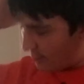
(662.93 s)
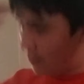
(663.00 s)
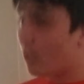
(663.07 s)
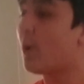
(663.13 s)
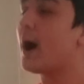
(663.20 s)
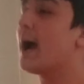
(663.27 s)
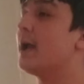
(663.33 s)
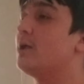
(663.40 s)

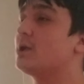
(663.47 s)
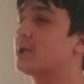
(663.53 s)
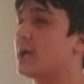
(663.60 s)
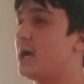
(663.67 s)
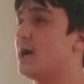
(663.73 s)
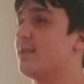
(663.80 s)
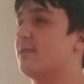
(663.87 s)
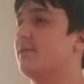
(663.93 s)
wild
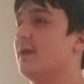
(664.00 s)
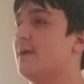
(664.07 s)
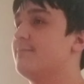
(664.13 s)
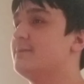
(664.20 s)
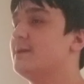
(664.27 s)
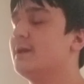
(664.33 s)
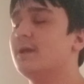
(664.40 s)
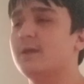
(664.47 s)

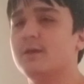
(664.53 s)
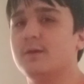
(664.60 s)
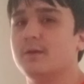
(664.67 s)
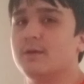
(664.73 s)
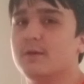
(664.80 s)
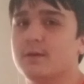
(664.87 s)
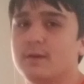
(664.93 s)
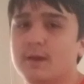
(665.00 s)
concept.
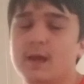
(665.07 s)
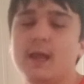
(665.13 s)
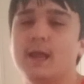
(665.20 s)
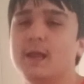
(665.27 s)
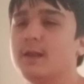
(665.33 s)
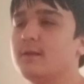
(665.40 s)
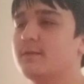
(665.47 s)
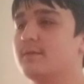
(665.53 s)

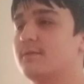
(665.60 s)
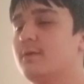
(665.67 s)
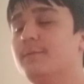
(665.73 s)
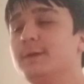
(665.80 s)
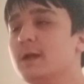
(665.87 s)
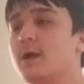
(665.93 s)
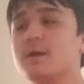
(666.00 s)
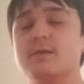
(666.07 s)
And to
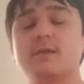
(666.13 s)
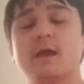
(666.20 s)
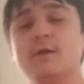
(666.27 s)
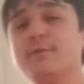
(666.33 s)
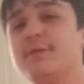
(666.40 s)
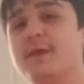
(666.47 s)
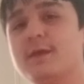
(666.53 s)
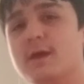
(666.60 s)
be honest, I
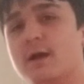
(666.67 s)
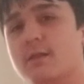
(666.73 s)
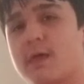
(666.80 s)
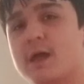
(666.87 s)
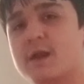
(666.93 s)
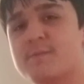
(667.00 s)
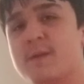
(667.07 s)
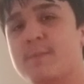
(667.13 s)
don't think a
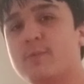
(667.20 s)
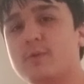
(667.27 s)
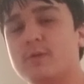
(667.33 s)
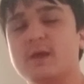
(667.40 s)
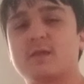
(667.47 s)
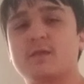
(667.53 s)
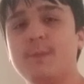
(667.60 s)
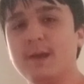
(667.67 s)
lot of people
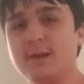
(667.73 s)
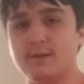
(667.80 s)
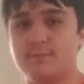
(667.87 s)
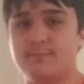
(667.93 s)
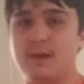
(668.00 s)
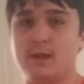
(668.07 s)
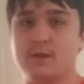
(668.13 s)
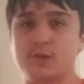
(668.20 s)

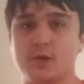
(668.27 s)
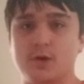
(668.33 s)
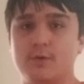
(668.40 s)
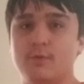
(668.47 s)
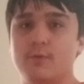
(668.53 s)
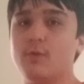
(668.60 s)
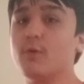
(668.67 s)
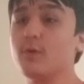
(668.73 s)
expected
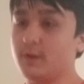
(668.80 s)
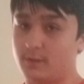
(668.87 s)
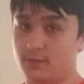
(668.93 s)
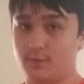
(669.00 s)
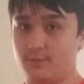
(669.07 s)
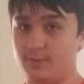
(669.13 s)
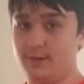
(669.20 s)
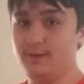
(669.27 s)
Banjo or
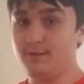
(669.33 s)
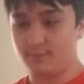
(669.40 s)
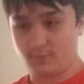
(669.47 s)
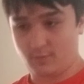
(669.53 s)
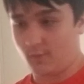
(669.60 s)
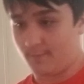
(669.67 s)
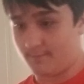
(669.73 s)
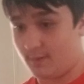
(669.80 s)
Kazooie,
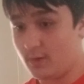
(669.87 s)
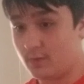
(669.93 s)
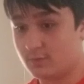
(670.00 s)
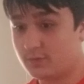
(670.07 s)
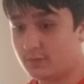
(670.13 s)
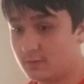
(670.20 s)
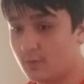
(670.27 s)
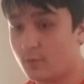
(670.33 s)
or
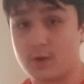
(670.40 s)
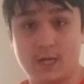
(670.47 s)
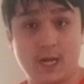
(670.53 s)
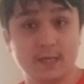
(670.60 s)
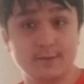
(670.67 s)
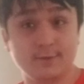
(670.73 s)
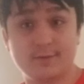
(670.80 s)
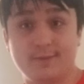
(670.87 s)
both, or
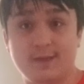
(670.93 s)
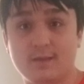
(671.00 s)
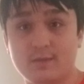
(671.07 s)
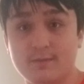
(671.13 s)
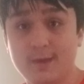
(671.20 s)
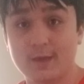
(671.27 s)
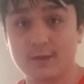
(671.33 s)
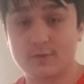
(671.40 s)
neither to be in
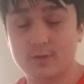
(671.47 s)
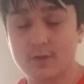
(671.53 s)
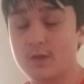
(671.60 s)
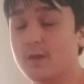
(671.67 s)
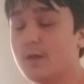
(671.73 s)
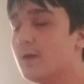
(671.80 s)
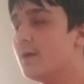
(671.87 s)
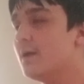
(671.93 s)
Smash.
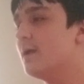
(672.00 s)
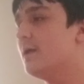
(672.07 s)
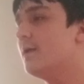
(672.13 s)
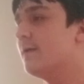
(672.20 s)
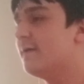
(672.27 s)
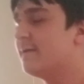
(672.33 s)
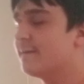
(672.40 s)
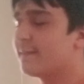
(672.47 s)

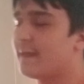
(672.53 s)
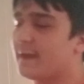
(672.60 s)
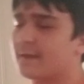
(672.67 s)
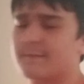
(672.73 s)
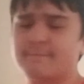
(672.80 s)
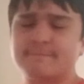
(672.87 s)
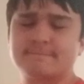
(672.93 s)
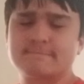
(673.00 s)

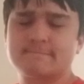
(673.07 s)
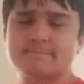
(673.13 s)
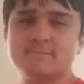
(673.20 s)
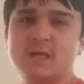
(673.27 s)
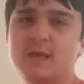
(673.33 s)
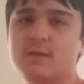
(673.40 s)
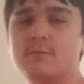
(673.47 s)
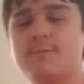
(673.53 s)
Like,
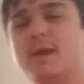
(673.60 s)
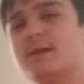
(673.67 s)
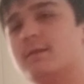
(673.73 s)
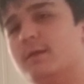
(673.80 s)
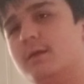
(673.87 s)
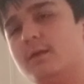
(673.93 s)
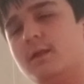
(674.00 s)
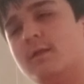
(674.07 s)
they
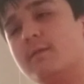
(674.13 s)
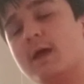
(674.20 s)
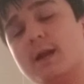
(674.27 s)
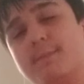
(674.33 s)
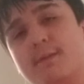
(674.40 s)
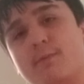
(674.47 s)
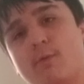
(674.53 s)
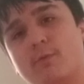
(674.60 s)
expected, a lot
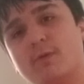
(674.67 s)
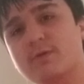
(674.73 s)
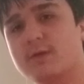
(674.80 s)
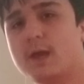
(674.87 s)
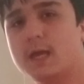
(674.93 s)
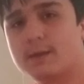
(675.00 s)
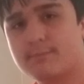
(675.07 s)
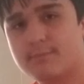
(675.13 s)
of people were saying